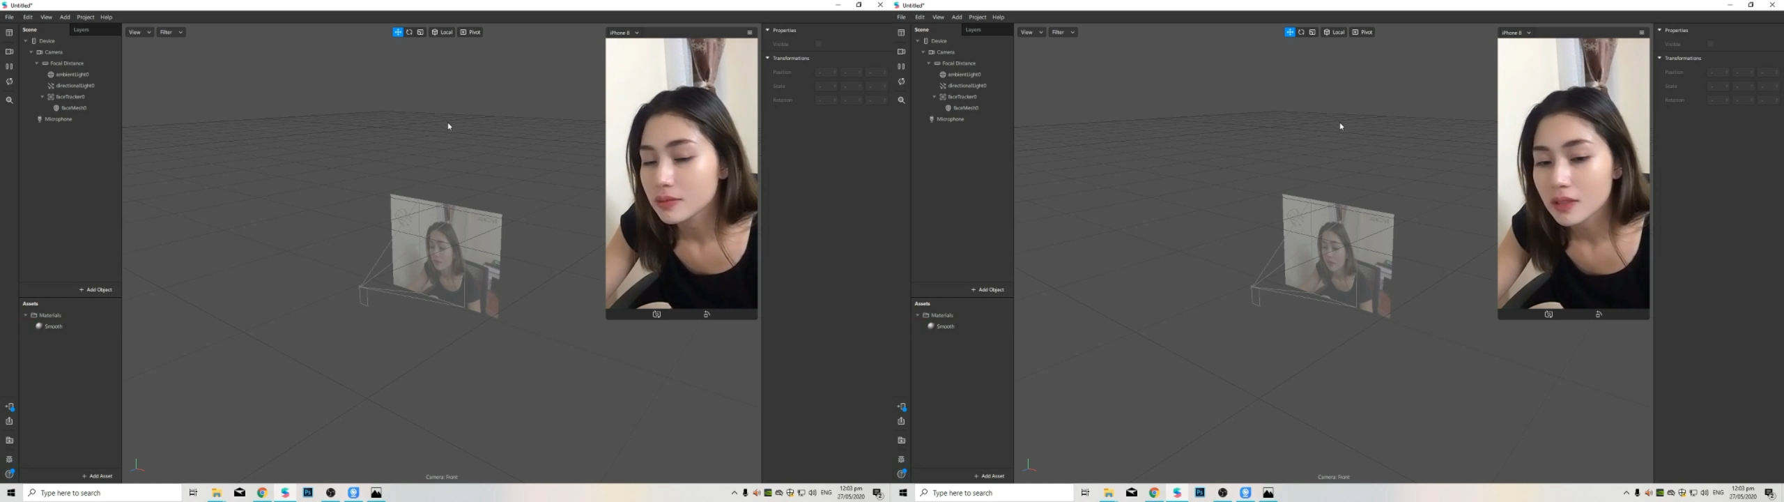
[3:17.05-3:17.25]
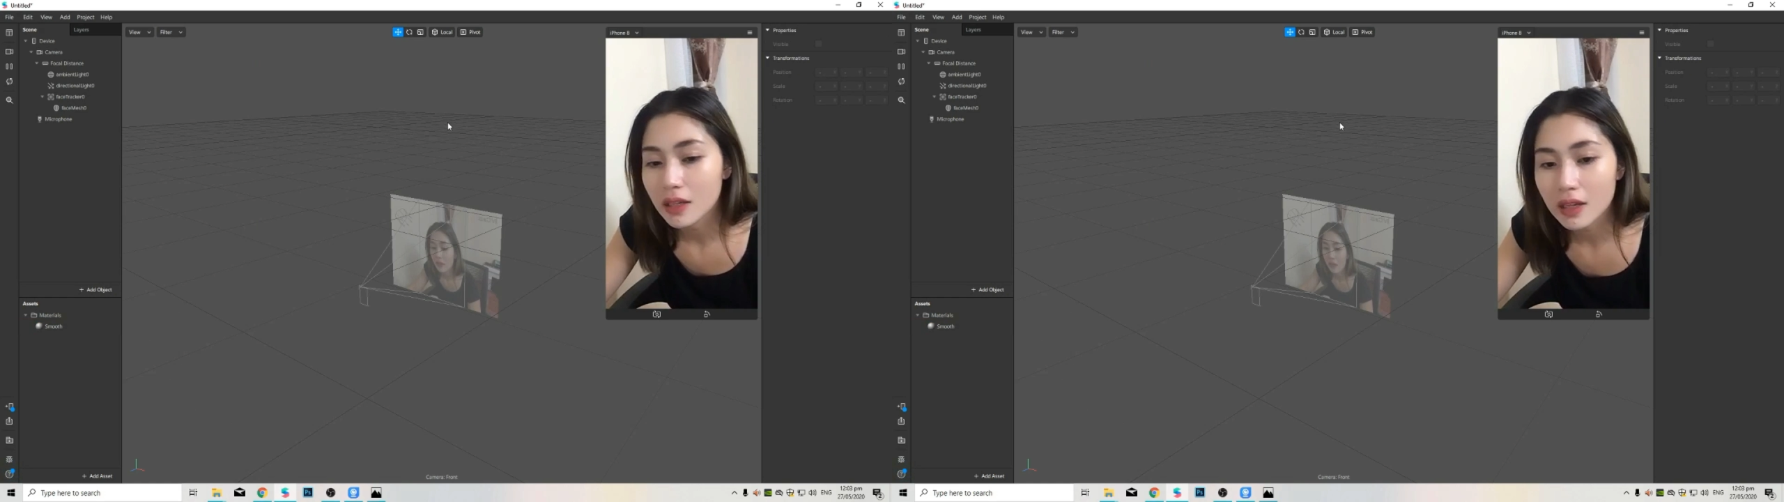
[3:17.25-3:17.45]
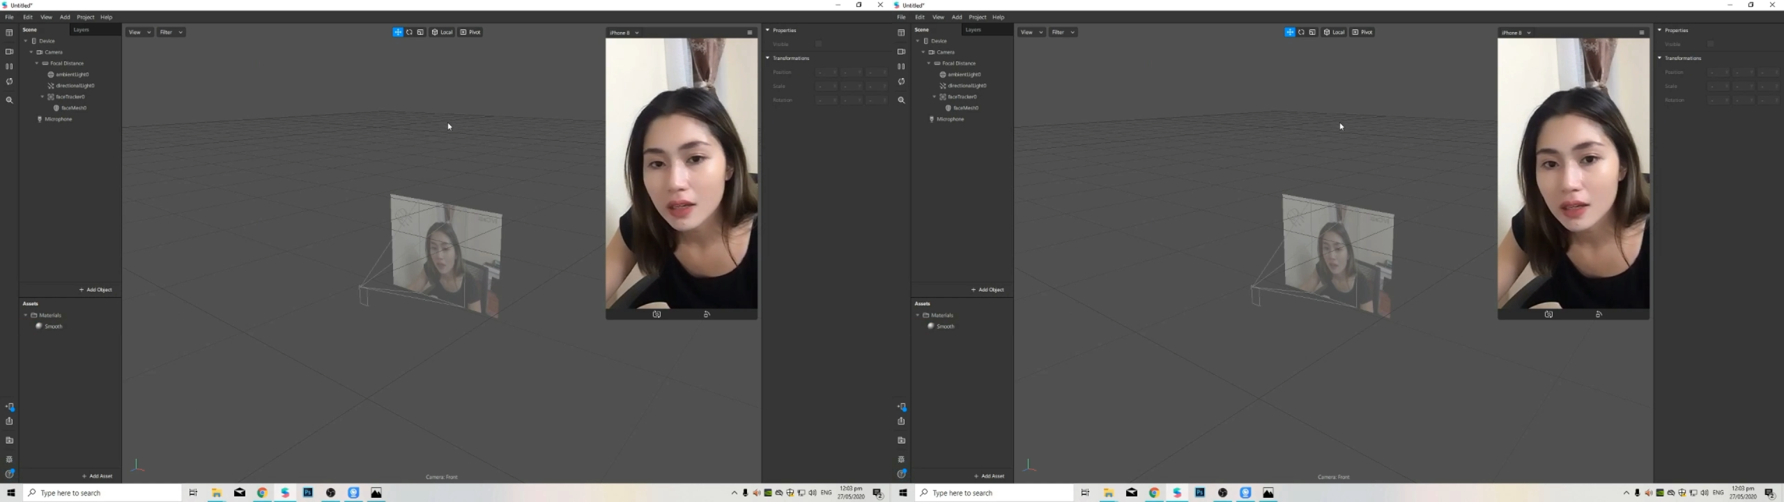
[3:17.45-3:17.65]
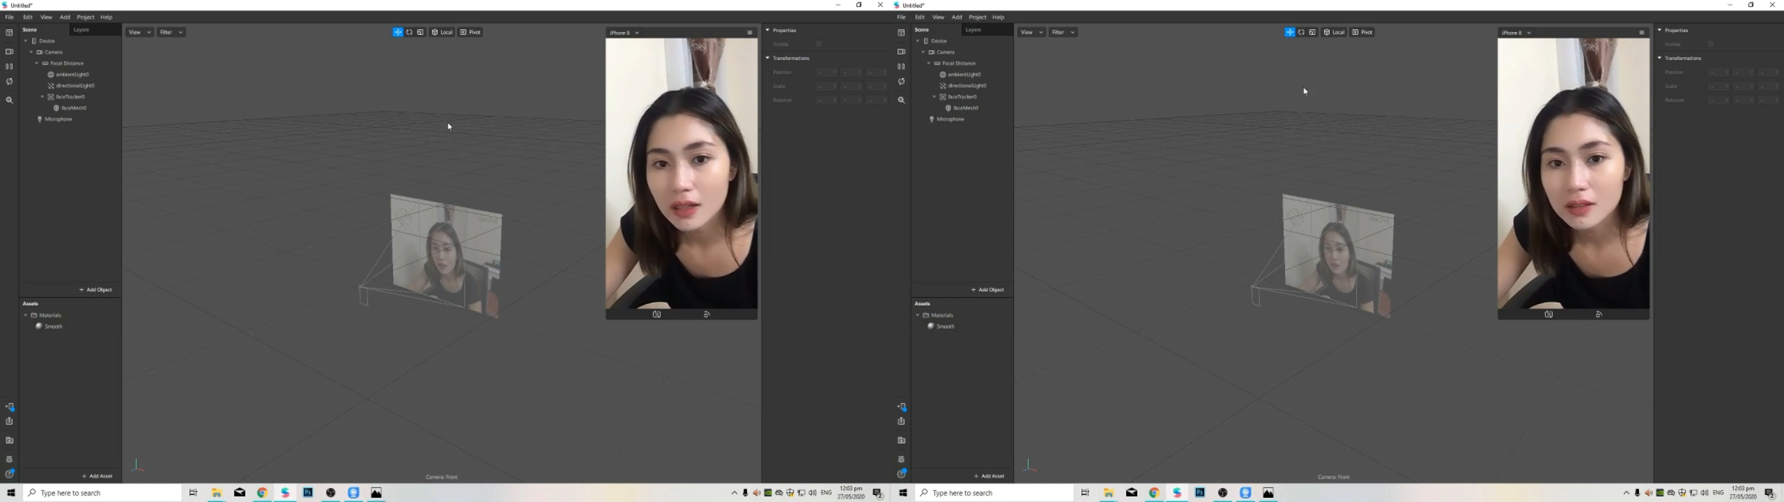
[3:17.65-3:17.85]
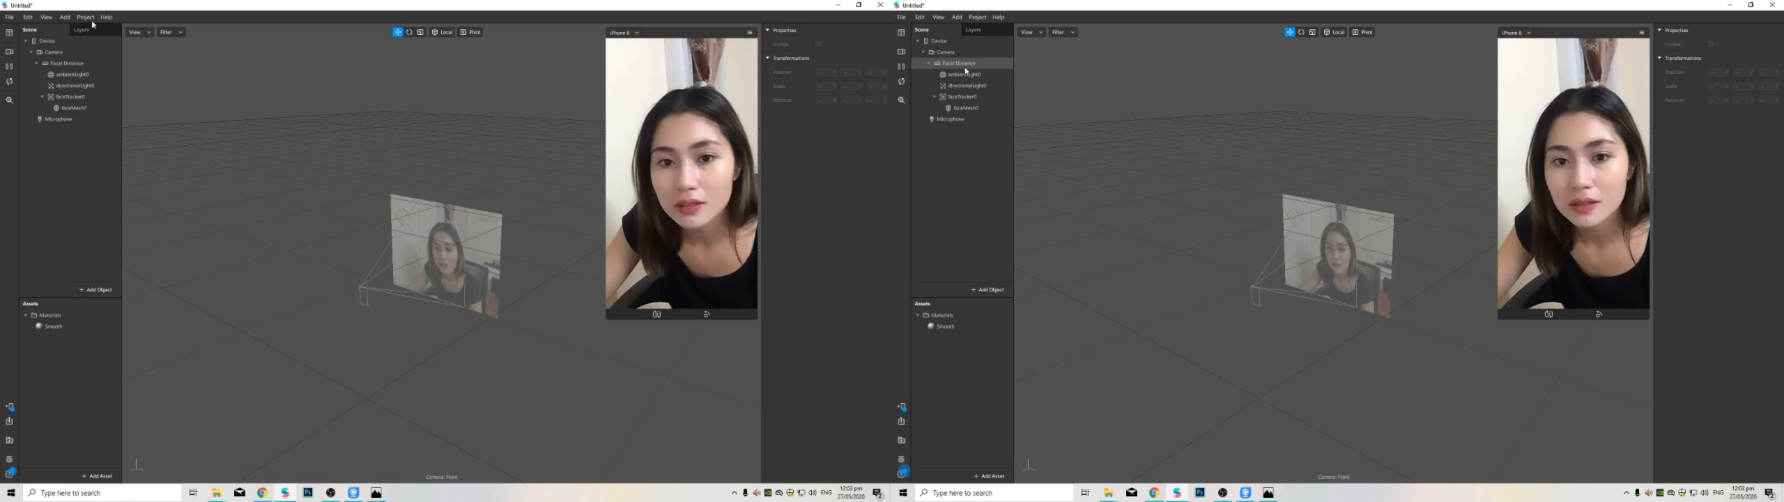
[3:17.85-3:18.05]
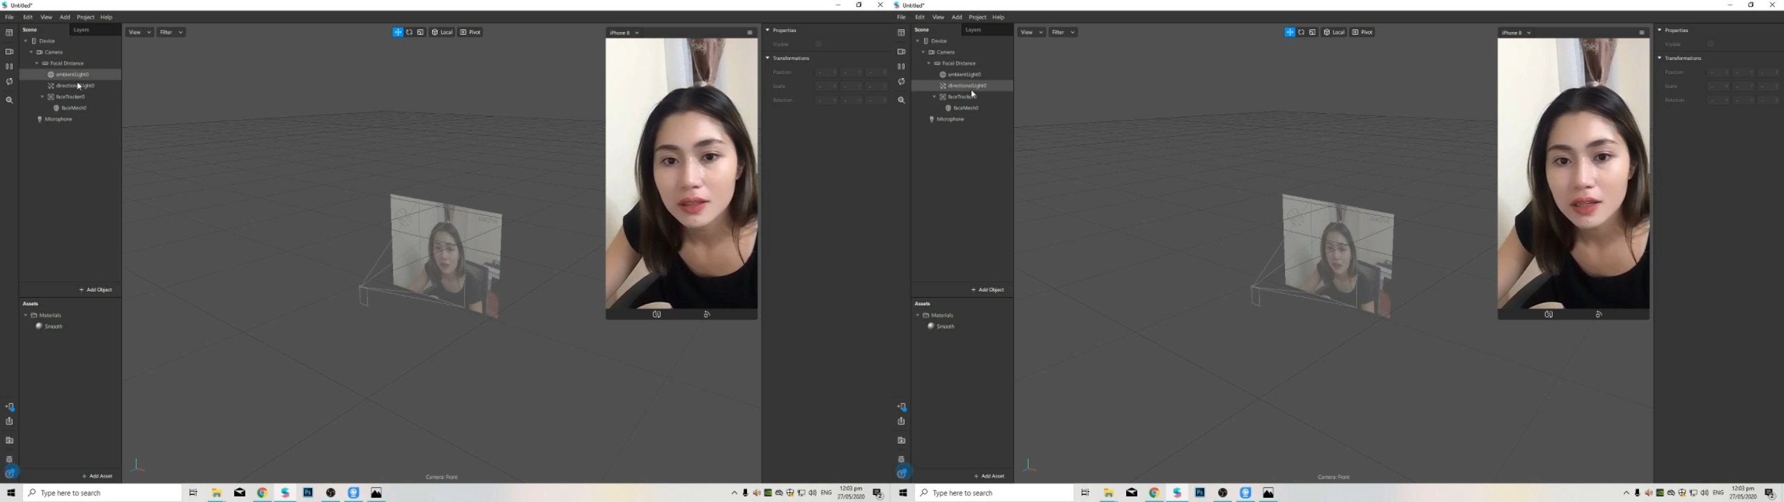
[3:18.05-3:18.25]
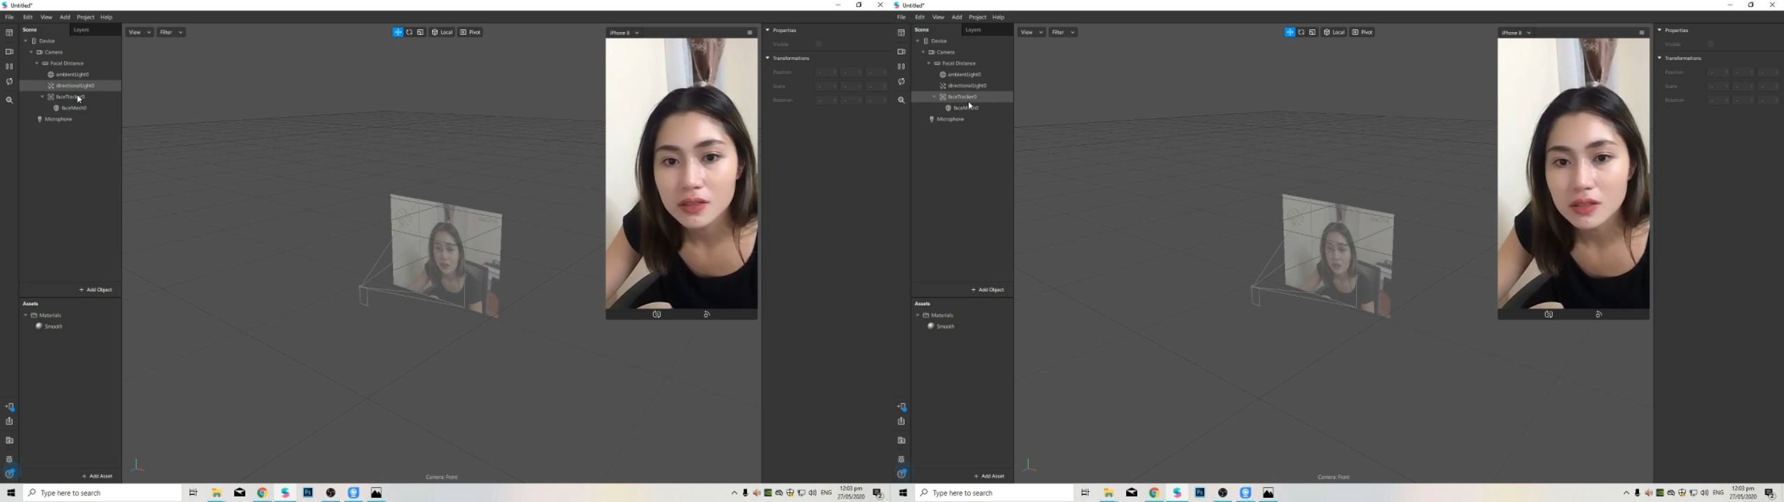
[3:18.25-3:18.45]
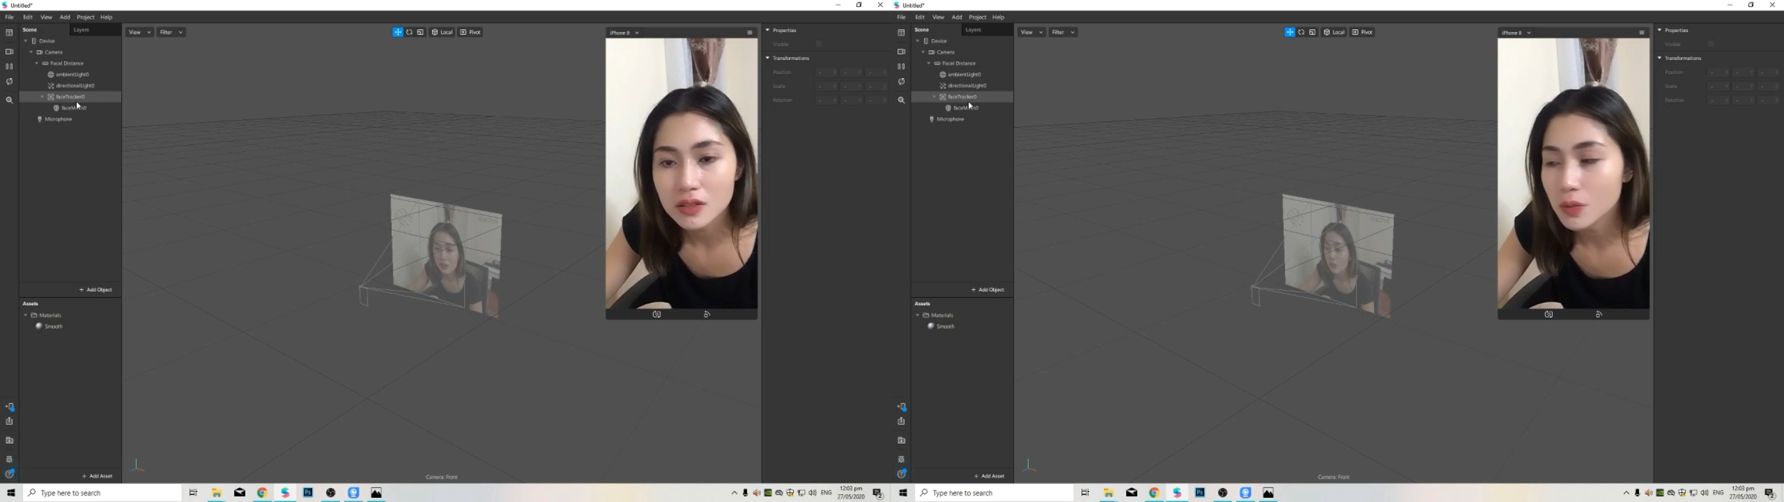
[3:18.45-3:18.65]
And next
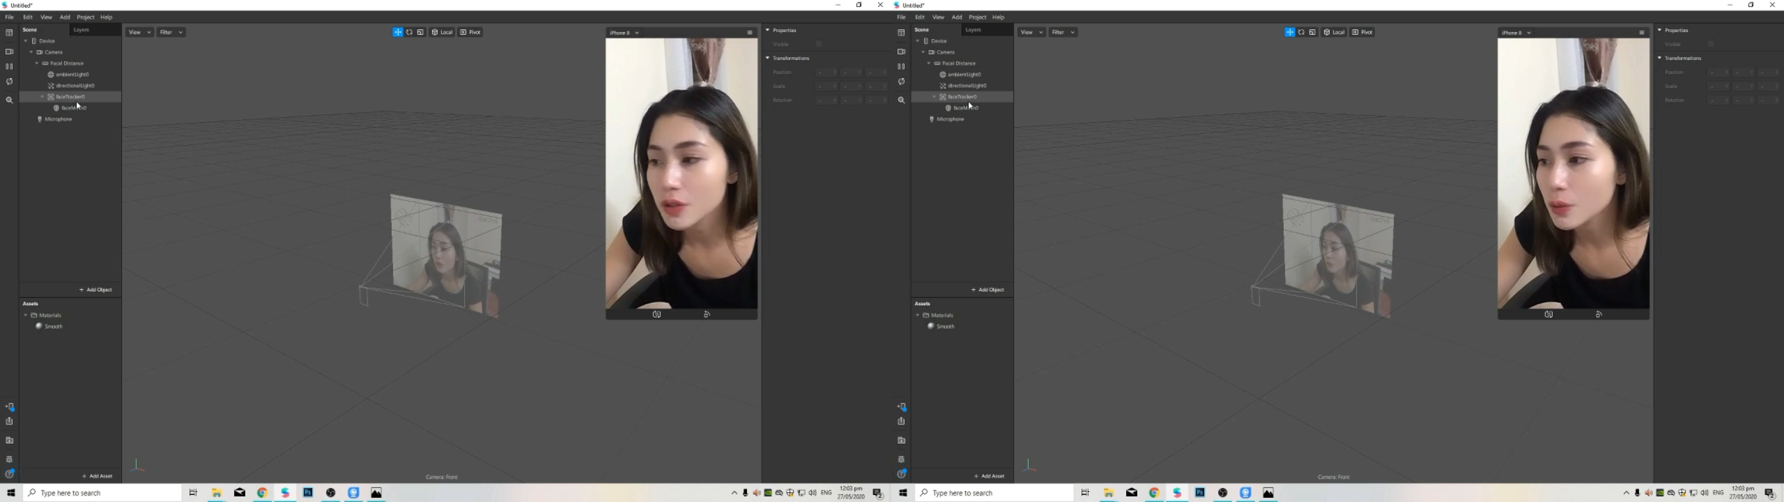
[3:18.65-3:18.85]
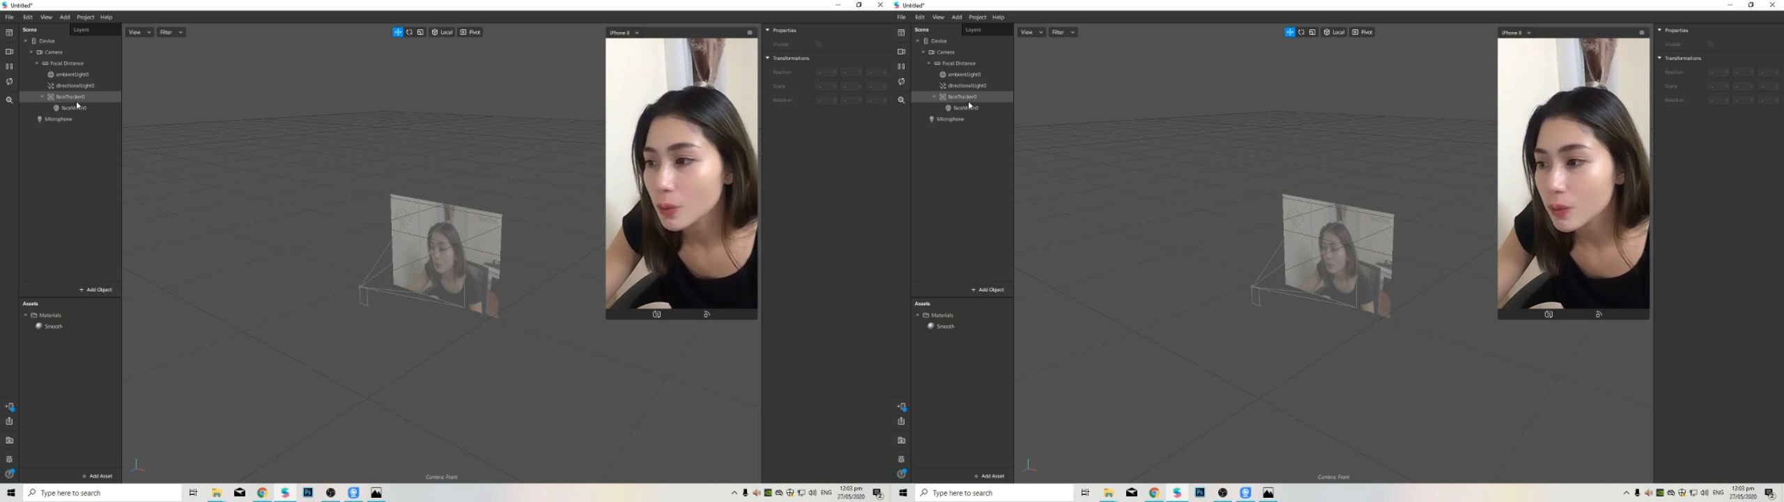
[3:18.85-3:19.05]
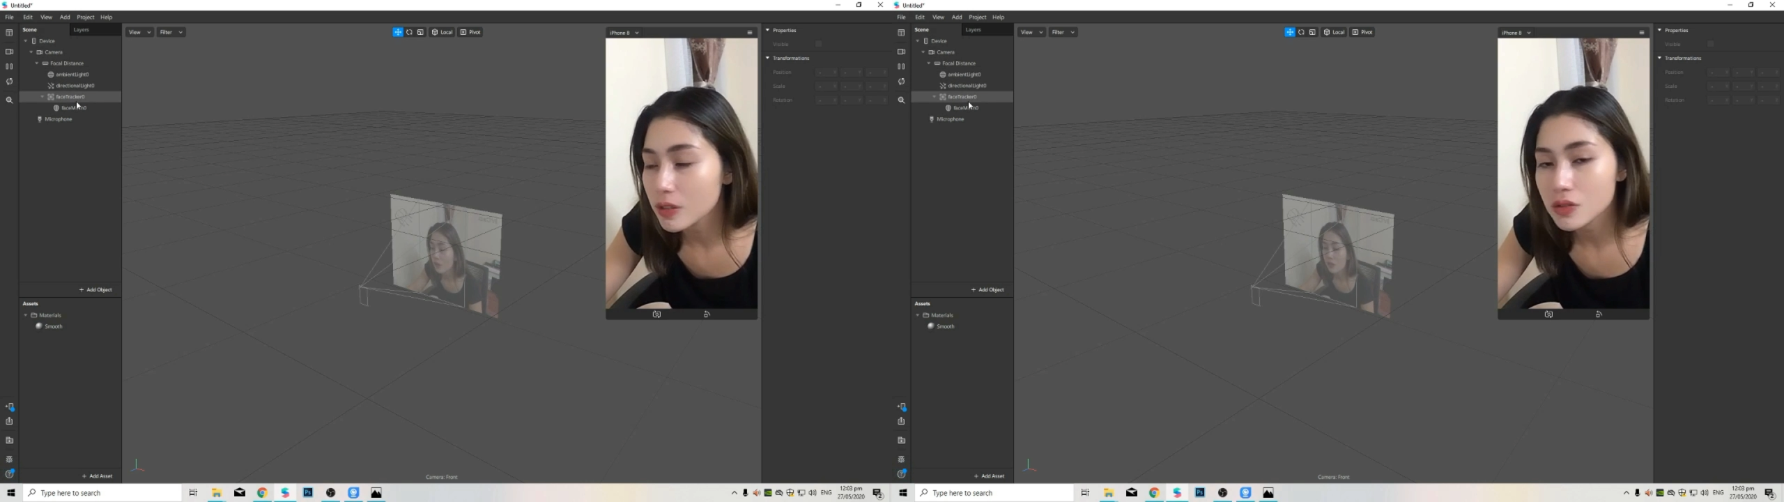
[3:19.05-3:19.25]
is we're going